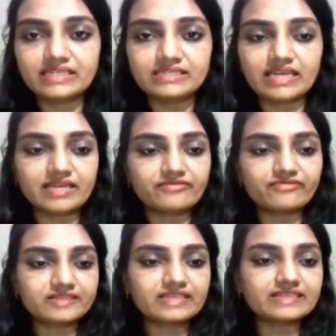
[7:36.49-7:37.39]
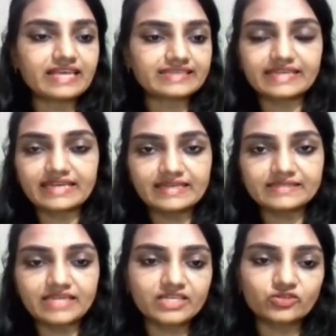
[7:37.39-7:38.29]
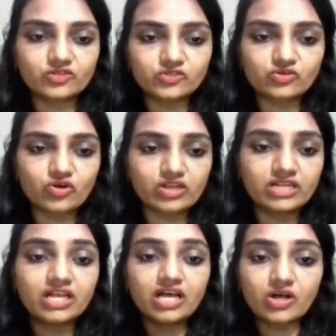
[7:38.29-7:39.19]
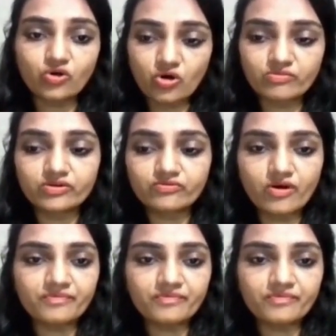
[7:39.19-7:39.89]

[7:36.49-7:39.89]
and first is Ascaris, that is also called a common worm,